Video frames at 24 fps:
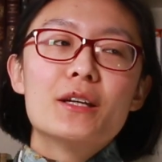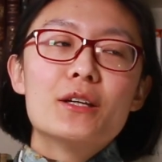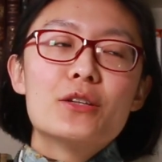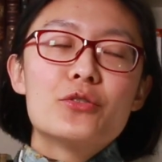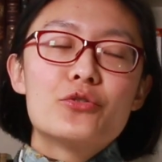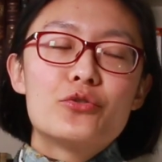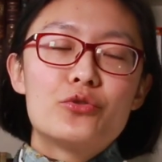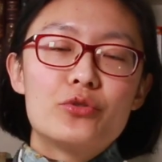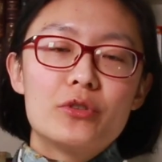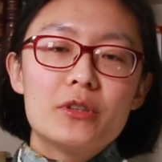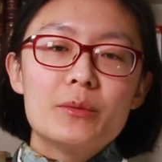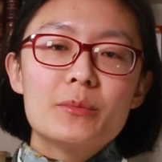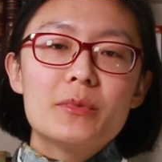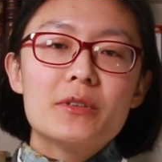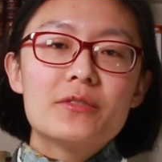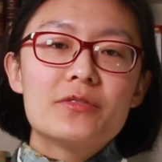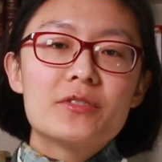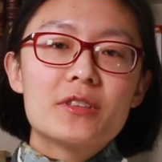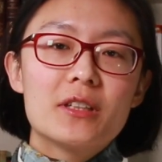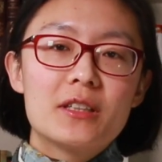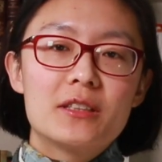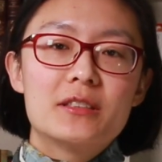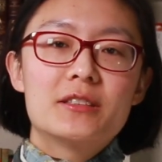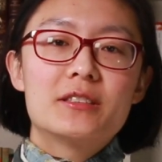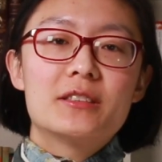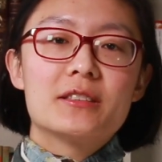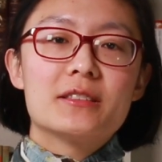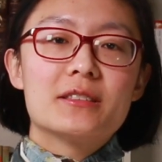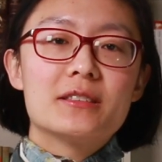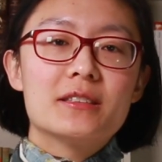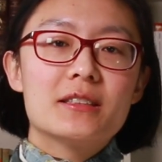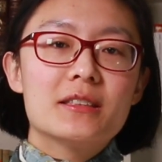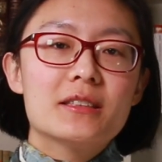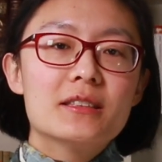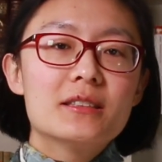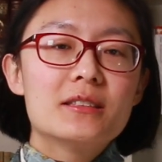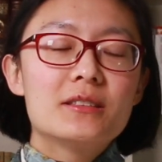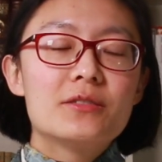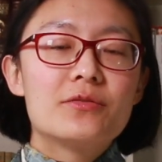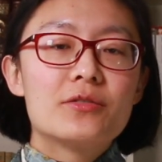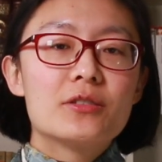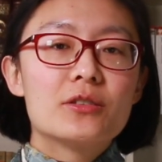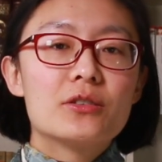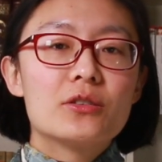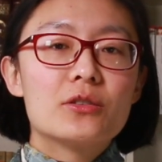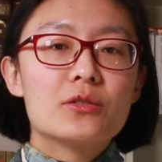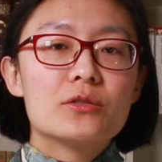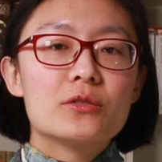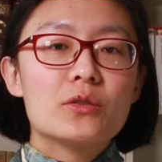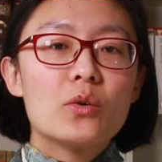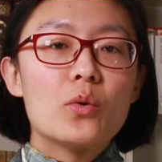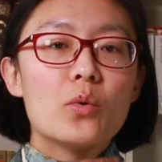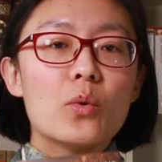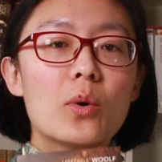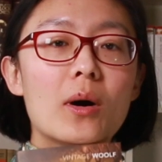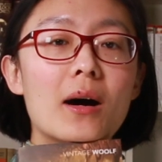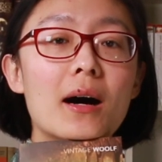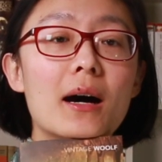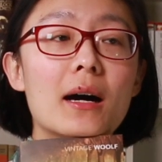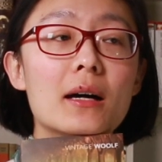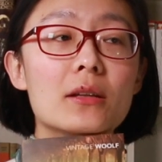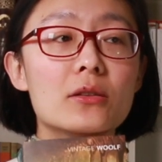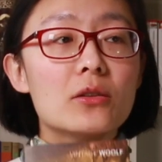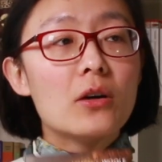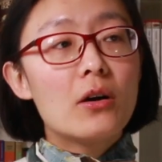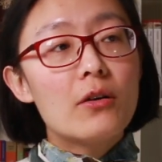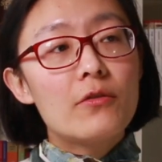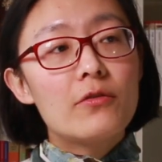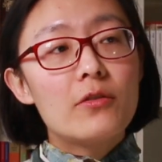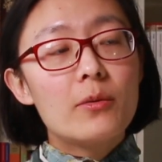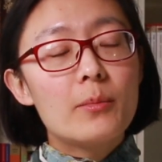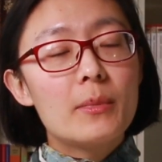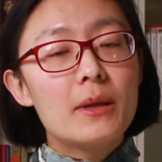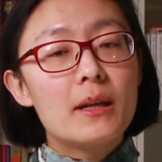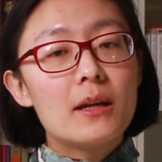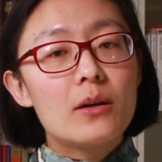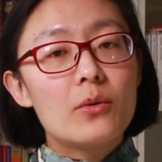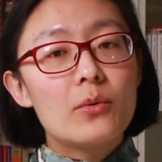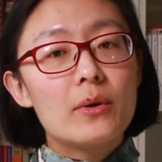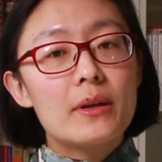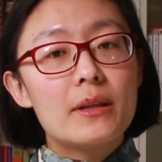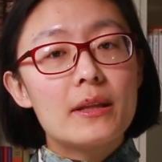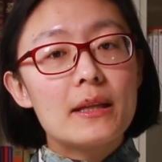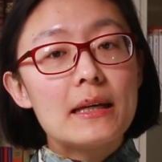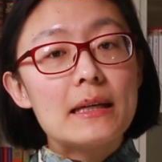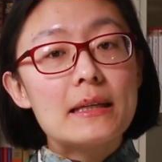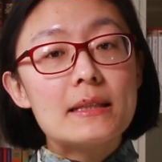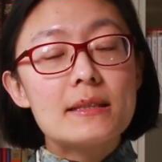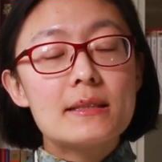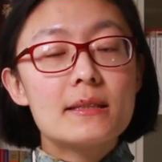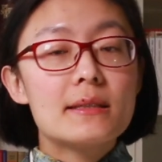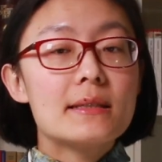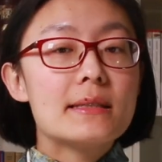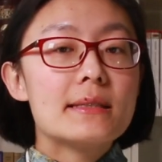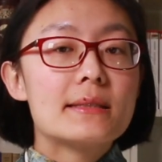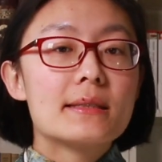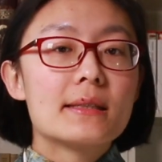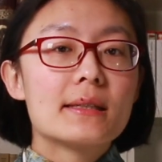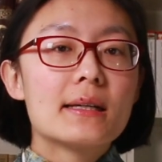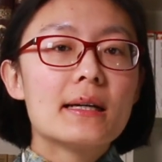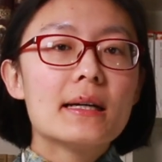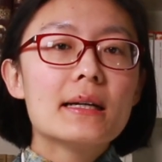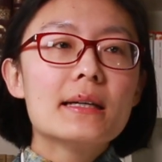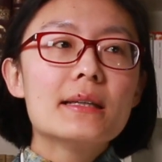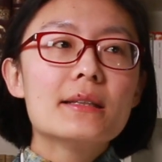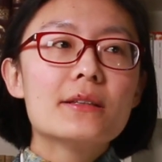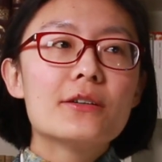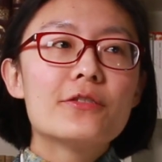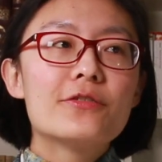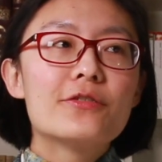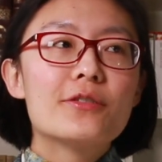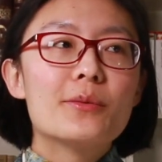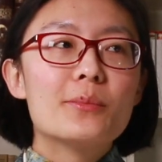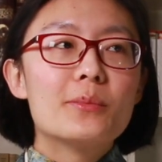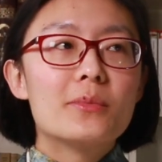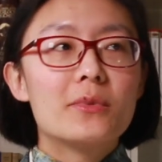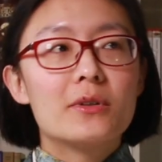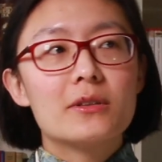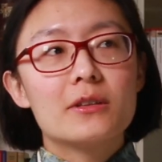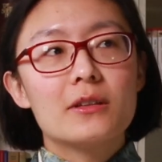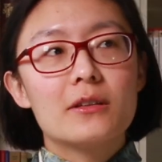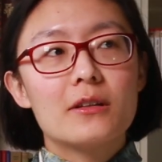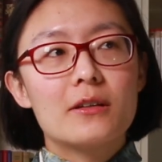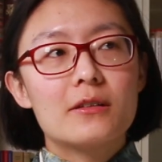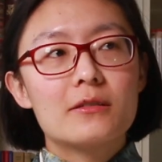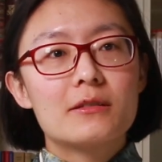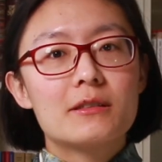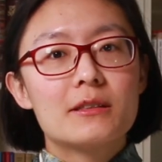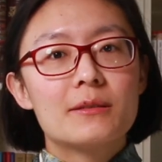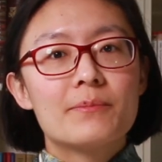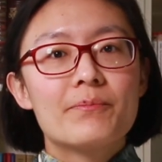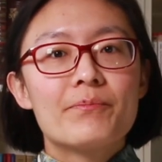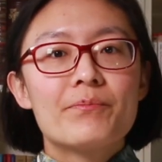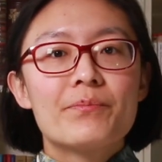Stream of consciousness, for those who are not familiar with it, is a kind of monologue,